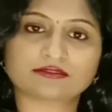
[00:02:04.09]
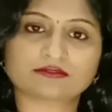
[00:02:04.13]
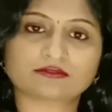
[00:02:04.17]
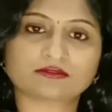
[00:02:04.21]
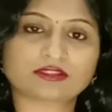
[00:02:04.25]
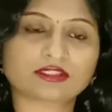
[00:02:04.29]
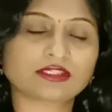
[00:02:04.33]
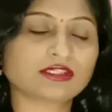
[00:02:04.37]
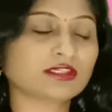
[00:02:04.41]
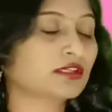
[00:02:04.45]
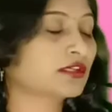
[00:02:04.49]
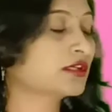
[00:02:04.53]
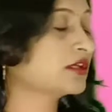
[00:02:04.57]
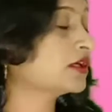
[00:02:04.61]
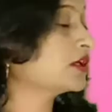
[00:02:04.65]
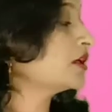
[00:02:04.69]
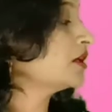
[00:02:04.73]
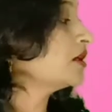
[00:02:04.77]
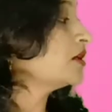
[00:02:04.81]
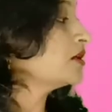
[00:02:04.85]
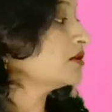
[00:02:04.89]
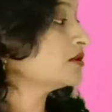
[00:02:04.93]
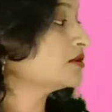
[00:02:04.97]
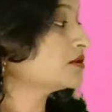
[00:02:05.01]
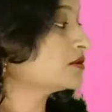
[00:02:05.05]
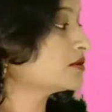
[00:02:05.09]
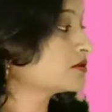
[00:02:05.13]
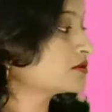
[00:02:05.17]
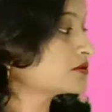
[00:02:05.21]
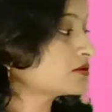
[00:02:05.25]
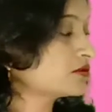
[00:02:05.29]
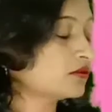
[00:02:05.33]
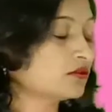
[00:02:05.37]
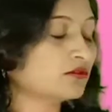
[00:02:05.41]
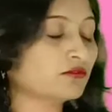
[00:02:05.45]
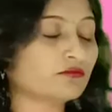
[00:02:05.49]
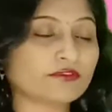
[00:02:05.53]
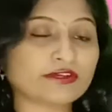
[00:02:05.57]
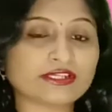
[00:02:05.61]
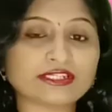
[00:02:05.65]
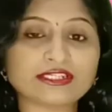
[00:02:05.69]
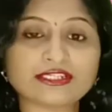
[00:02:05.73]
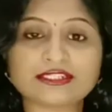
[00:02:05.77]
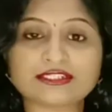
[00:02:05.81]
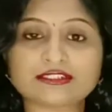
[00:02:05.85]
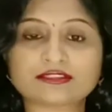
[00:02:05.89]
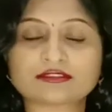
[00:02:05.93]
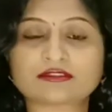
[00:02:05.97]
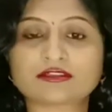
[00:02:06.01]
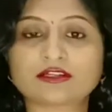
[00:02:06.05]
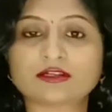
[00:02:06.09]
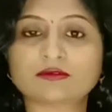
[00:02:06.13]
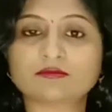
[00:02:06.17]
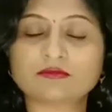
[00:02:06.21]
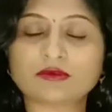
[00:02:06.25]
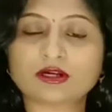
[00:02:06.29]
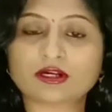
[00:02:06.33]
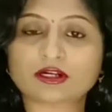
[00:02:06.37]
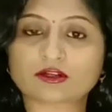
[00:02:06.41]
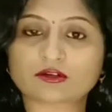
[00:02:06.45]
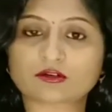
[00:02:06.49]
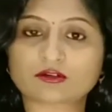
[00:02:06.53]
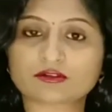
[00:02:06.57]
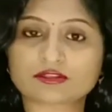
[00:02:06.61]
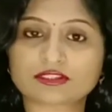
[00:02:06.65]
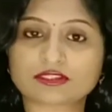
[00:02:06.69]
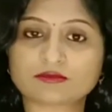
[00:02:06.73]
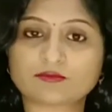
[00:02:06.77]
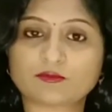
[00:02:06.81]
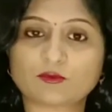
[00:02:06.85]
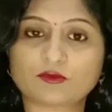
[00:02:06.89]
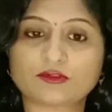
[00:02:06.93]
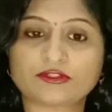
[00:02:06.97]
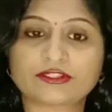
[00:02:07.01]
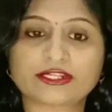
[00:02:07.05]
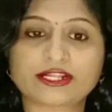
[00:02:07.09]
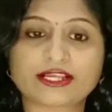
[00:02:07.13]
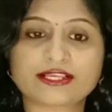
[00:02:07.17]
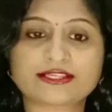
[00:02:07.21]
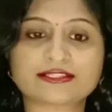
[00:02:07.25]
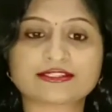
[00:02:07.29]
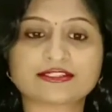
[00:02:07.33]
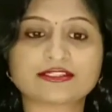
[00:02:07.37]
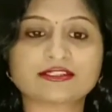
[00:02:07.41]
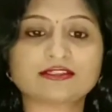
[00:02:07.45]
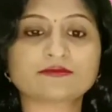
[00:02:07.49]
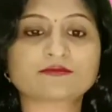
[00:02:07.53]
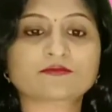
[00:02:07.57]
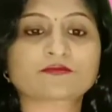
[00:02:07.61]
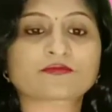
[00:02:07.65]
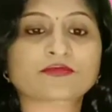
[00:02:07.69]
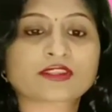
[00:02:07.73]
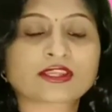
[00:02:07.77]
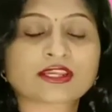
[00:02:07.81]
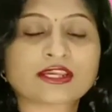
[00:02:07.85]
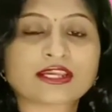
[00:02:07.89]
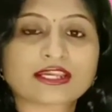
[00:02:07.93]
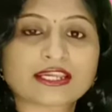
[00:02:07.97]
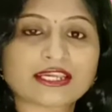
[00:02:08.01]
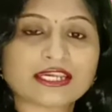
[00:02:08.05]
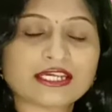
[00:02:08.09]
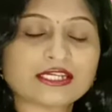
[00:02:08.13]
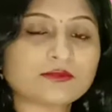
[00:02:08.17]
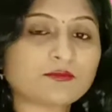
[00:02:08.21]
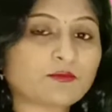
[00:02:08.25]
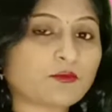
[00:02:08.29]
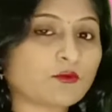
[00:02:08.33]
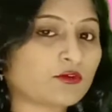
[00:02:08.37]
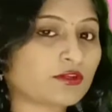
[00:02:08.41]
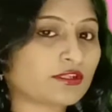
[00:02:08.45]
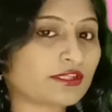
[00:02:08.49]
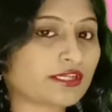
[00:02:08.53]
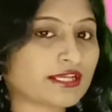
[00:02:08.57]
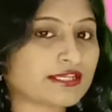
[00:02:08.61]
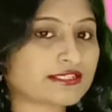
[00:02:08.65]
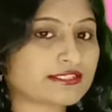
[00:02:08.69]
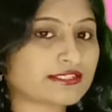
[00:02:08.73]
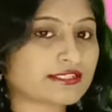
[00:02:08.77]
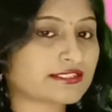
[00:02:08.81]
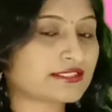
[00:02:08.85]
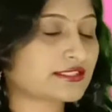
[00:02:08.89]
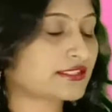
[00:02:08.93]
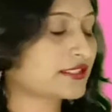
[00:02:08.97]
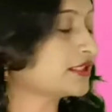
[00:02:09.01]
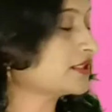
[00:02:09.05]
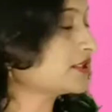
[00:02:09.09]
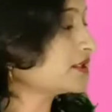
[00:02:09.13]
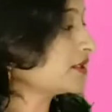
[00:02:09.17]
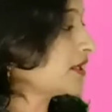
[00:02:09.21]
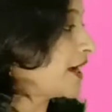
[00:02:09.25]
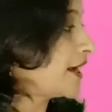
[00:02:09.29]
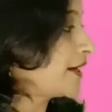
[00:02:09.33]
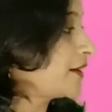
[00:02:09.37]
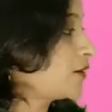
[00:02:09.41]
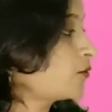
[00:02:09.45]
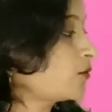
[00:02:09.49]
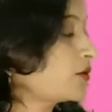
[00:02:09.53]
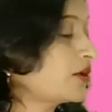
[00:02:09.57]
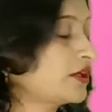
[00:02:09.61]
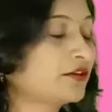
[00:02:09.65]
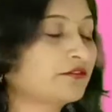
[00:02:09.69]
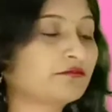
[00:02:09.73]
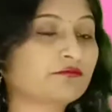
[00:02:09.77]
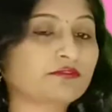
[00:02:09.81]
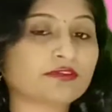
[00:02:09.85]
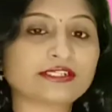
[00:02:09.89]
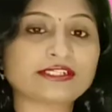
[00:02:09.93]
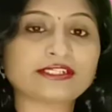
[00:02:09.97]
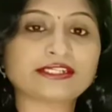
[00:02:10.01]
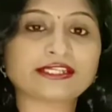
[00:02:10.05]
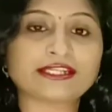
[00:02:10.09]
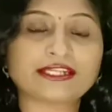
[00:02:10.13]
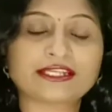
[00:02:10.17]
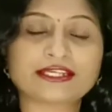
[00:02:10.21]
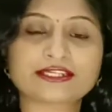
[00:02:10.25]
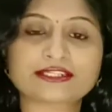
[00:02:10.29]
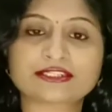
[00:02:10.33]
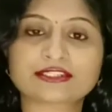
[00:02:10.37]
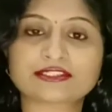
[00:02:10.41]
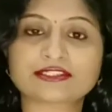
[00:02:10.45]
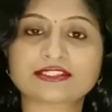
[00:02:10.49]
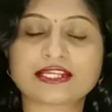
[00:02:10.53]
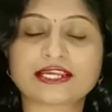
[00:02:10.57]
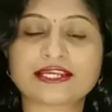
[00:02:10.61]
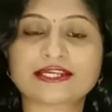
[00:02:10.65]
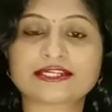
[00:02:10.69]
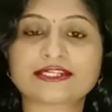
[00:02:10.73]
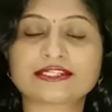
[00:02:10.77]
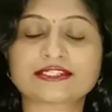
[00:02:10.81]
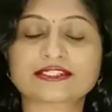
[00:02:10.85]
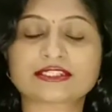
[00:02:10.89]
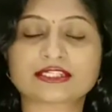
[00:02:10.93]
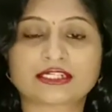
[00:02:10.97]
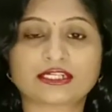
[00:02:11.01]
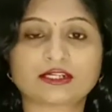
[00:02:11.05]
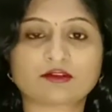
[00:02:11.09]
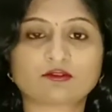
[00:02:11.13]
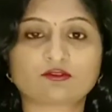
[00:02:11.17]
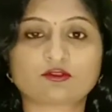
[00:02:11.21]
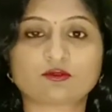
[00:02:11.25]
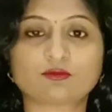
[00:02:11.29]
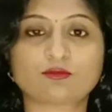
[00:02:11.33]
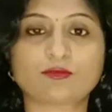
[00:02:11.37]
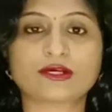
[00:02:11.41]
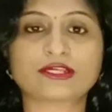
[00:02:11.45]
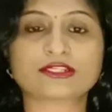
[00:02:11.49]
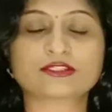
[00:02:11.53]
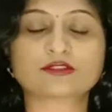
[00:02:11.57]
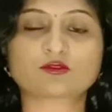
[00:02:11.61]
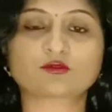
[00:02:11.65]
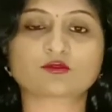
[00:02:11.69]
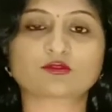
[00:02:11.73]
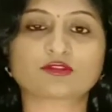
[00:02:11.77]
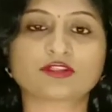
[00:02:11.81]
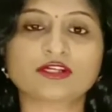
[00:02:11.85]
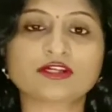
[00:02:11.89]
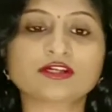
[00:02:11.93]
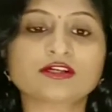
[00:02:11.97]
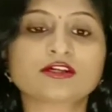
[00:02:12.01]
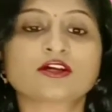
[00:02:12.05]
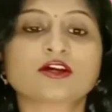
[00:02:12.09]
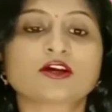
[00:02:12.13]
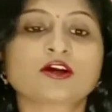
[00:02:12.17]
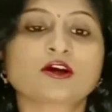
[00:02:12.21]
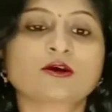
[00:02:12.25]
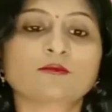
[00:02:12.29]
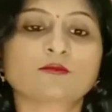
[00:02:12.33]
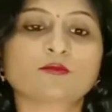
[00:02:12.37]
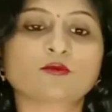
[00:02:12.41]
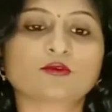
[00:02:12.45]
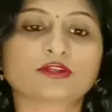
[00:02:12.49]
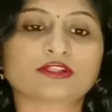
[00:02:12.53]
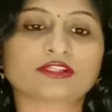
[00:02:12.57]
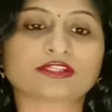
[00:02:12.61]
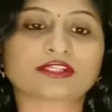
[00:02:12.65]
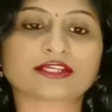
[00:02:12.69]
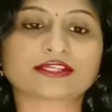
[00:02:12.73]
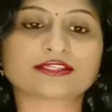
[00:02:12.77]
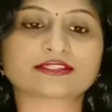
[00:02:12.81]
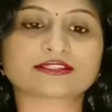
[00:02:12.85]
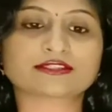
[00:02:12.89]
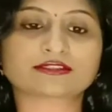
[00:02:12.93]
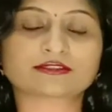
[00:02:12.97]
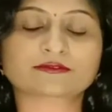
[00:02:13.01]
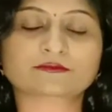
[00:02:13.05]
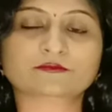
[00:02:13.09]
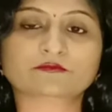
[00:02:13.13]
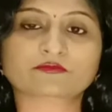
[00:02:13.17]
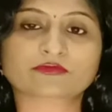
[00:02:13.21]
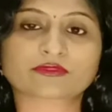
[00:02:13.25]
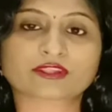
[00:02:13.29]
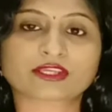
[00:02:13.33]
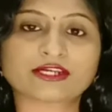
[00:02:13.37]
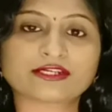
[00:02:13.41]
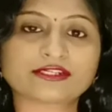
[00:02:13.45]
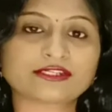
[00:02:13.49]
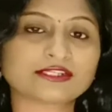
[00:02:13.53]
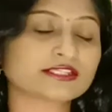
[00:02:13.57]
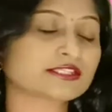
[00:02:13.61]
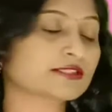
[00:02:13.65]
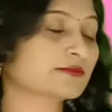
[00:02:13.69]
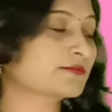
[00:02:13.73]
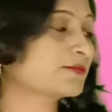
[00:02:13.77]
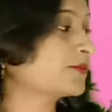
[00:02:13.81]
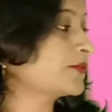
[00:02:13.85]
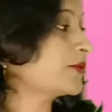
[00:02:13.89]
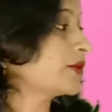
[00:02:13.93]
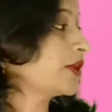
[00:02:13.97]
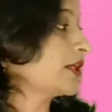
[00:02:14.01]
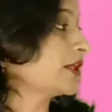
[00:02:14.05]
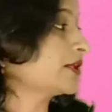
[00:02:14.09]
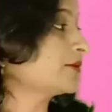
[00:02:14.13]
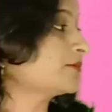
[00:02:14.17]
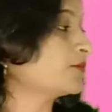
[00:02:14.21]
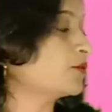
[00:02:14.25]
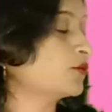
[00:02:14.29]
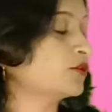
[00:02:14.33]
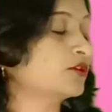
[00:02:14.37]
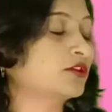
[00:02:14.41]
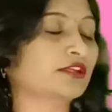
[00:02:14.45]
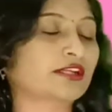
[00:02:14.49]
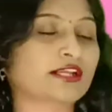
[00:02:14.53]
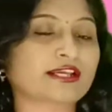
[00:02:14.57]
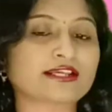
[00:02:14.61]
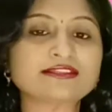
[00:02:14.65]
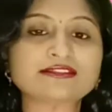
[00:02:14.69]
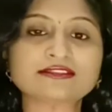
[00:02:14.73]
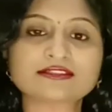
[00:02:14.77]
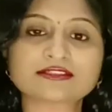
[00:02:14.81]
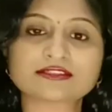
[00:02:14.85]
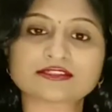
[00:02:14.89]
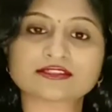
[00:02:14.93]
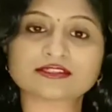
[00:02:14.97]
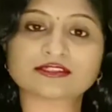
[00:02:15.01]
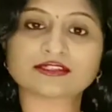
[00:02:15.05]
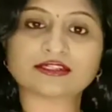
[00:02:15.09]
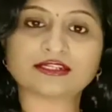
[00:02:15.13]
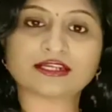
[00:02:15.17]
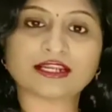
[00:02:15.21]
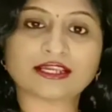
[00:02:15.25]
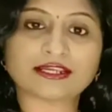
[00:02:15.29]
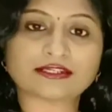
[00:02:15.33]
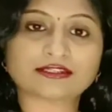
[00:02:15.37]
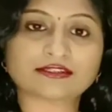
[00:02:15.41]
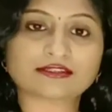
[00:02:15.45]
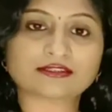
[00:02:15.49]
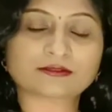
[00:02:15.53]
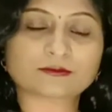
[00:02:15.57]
Okay, so when it come across the polarizer, it polarizes it and only one direction light is allowed to pass through the polarizer. It is plane polarized light.